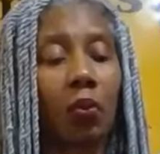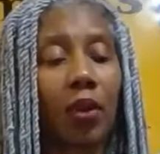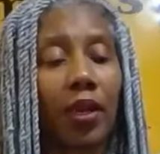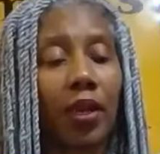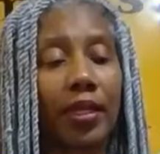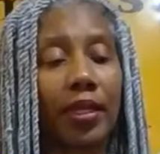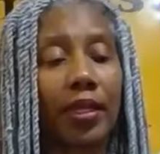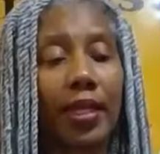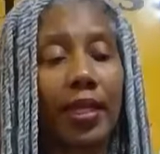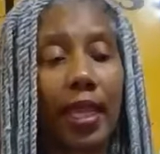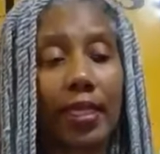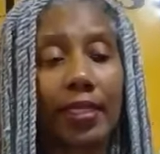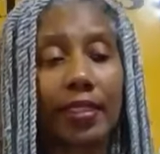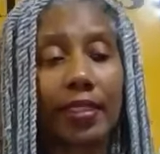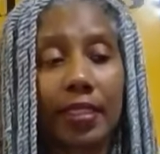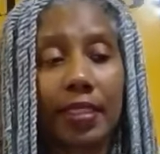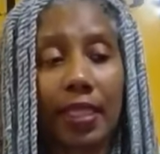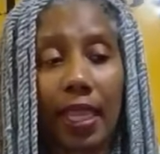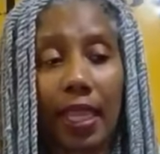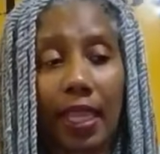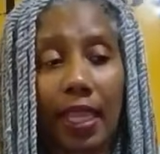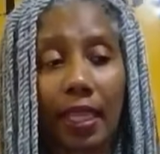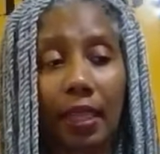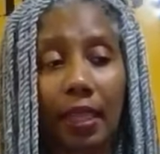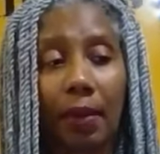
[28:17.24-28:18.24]
When they
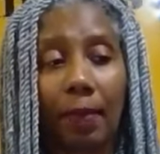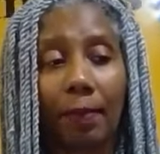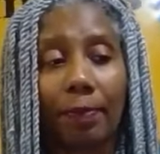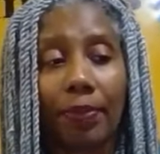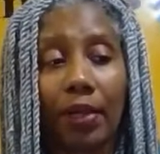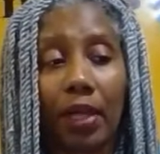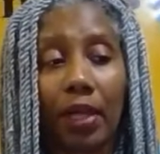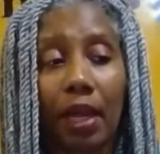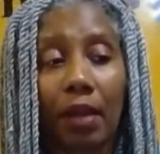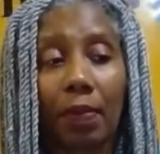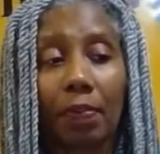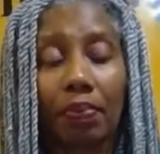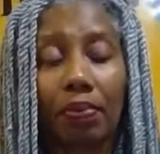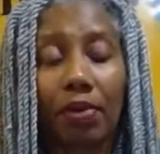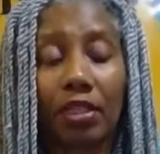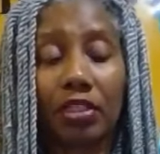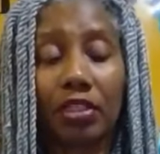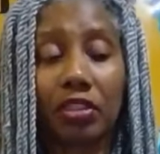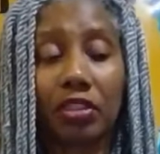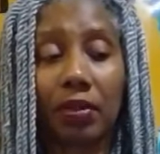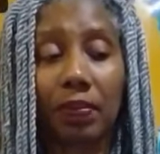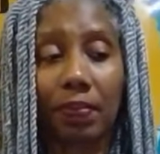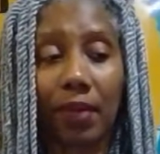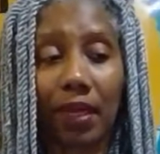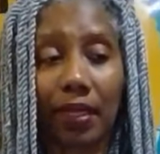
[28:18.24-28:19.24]
take blood
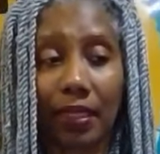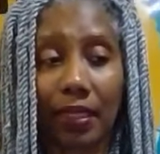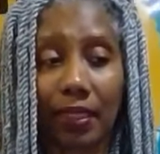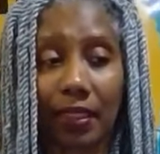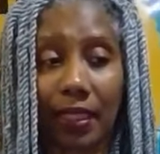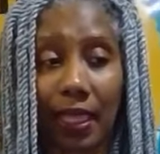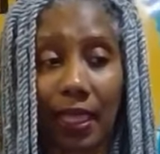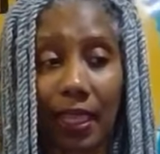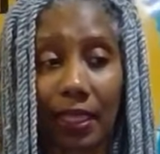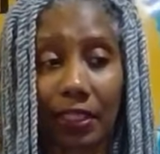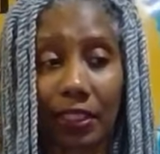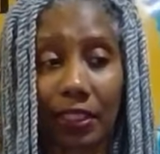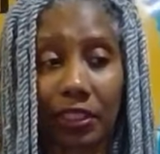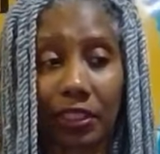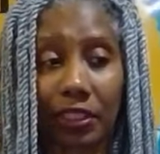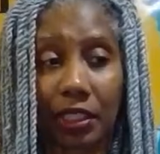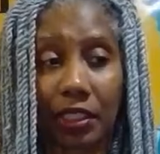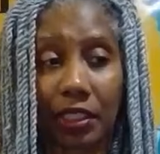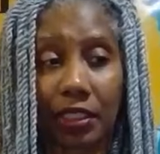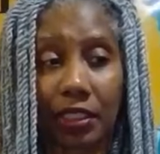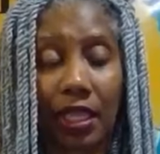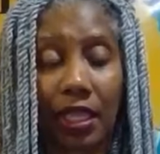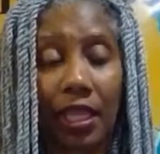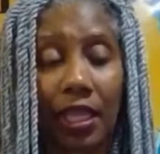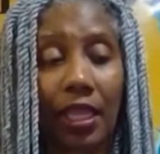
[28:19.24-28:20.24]
pressure
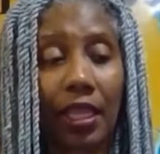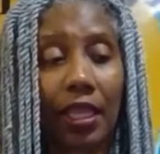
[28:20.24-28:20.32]
medication,